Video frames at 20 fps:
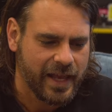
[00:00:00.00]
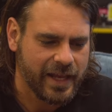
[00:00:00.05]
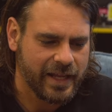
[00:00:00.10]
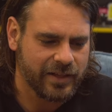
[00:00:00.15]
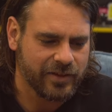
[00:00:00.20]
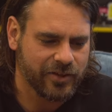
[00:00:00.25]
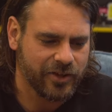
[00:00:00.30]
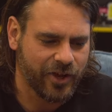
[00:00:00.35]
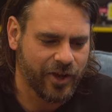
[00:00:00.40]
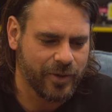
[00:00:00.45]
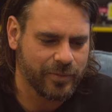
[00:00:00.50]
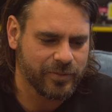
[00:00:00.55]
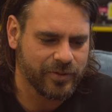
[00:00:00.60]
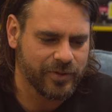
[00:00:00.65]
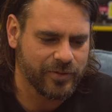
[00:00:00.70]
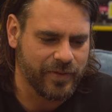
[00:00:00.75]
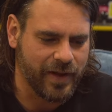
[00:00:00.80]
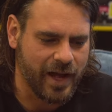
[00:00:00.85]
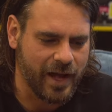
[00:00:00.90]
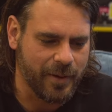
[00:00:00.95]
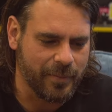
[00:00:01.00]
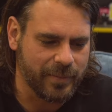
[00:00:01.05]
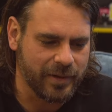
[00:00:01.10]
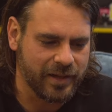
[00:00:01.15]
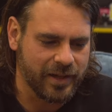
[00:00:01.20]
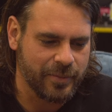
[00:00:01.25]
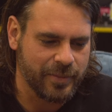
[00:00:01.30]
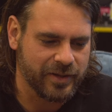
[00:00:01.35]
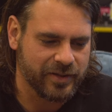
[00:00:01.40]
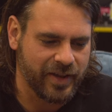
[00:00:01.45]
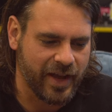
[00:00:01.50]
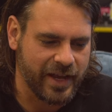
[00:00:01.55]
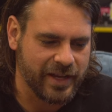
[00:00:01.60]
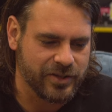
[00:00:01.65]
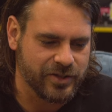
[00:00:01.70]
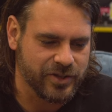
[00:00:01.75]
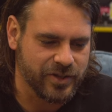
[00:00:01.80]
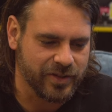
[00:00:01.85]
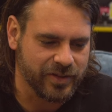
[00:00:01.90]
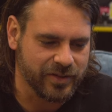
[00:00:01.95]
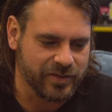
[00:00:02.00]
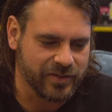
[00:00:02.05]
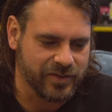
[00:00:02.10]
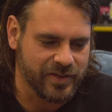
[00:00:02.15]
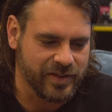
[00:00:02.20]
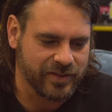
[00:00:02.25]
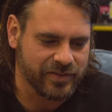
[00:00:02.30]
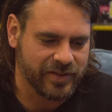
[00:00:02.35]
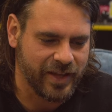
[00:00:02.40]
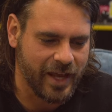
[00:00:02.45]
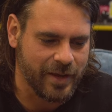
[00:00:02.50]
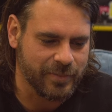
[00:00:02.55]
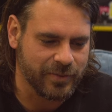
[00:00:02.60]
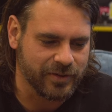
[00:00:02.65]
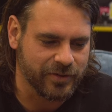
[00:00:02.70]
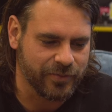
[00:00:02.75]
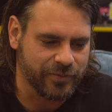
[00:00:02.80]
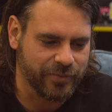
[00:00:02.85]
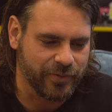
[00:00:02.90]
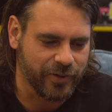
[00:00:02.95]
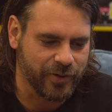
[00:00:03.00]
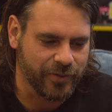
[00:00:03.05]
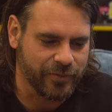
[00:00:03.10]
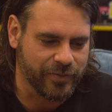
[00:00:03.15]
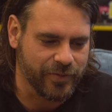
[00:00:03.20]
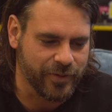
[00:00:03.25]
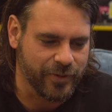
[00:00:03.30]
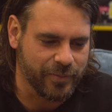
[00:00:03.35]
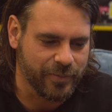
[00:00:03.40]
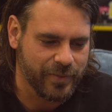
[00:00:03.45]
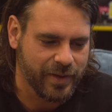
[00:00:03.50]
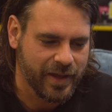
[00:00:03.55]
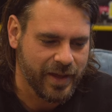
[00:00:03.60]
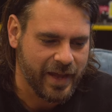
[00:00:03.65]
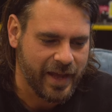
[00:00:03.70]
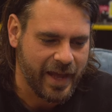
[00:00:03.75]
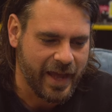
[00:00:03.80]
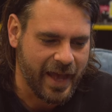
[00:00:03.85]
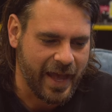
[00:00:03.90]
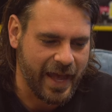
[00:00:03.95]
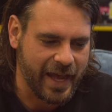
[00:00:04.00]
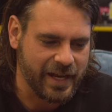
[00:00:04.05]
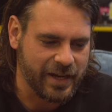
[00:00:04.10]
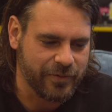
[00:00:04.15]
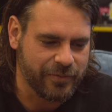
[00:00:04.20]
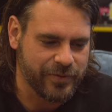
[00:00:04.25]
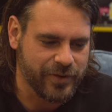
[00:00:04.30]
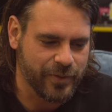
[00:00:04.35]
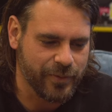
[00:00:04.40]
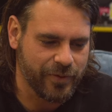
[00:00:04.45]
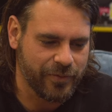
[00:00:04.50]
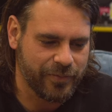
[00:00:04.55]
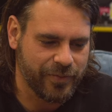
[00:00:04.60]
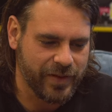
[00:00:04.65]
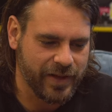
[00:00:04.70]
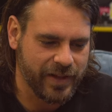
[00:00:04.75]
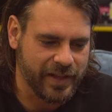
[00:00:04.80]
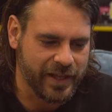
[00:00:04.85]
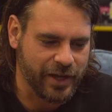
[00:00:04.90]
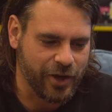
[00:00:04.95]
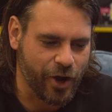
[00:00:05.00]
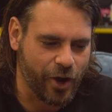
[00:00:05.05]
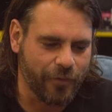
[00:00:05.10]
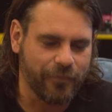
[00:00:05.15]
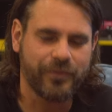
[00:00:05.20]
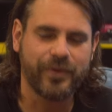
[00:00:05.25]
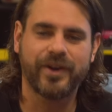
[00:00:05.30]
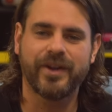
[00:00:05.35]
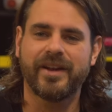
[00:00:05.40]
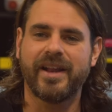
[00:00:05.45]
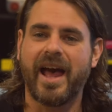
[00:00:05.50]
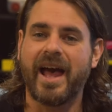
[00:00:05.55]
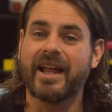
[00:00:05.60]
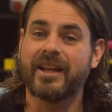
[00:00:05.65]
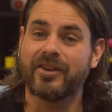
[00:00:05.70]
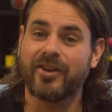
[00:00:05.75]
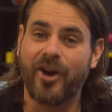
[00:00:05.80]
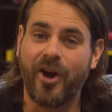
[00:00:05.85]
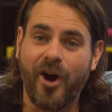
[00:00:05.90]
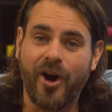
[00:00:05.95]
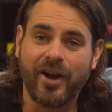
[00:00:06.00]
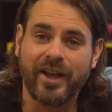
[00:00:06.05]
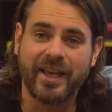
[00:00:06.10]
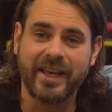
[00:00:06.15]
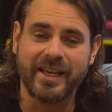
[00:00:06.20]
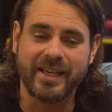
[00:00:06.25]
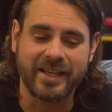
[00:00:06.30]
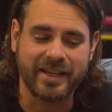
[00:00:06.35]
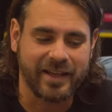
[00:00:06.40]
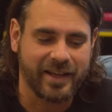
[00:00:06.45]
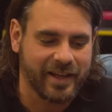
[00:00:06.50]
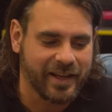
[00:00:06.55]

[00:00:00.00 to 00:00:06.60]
in terms of um, limitations, this game is full of them. And if you are feeling confident and cocky,